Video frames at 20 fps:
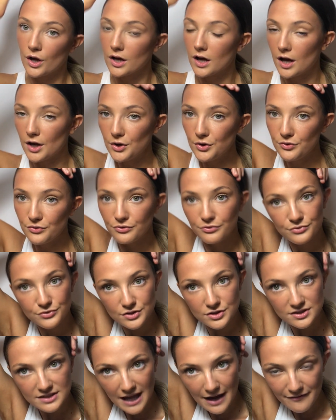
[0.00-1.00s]
kind of
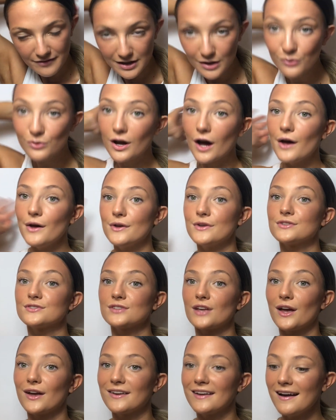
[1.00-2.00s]
just have a little go.
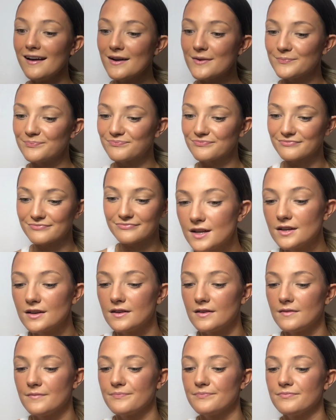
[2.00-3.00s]
So yeah.
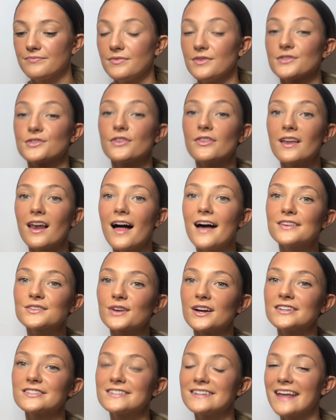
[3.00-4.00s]
So the last
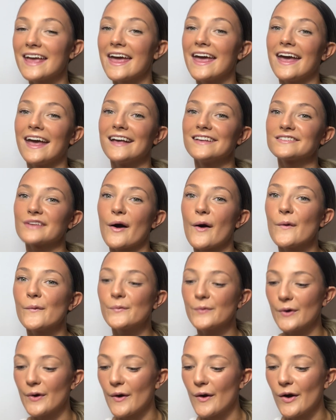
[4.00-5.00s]
question is,
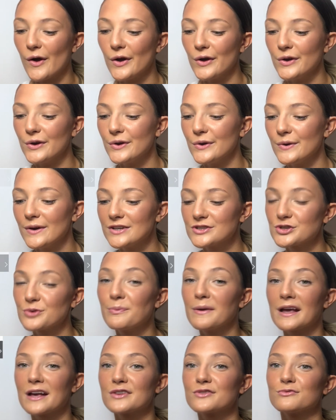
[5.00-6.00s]
who is your
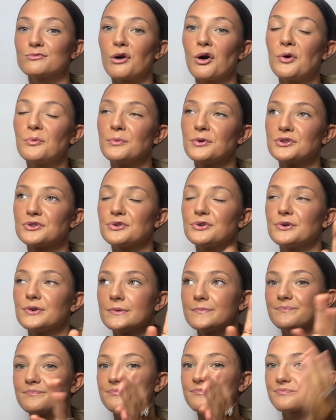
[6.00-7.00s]
biggest role
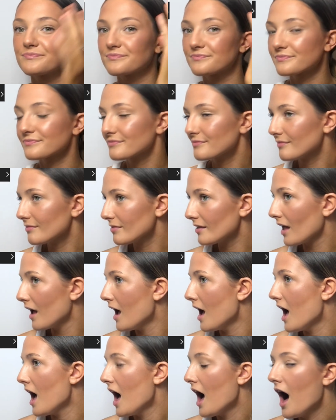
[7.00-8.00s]
model?
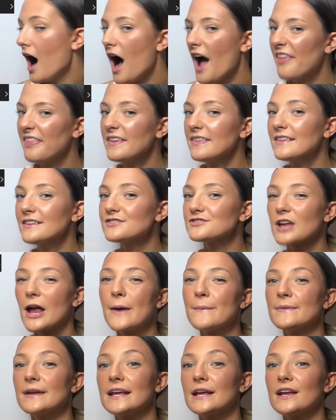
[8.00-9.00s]
I think there's so
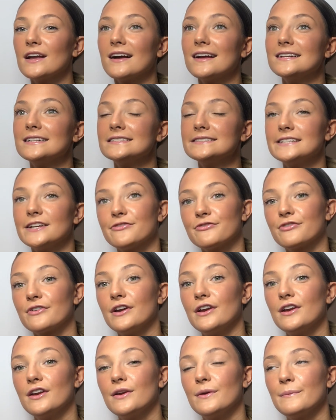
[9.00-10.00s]
many
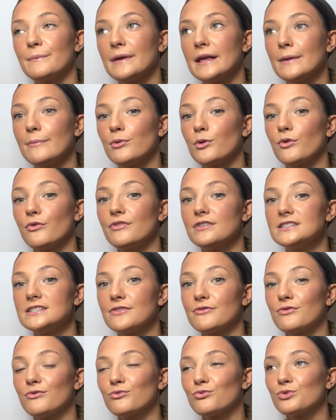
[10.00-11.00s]
different people for
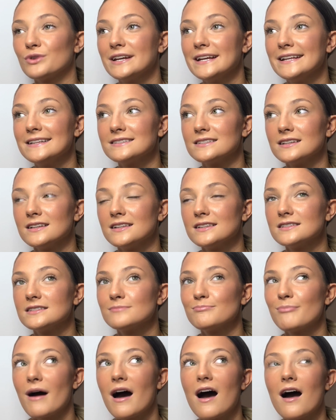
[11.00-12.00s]
different reasons,
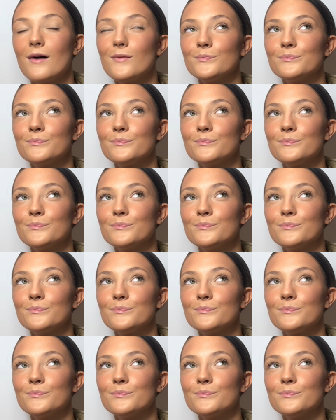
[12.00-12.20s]
but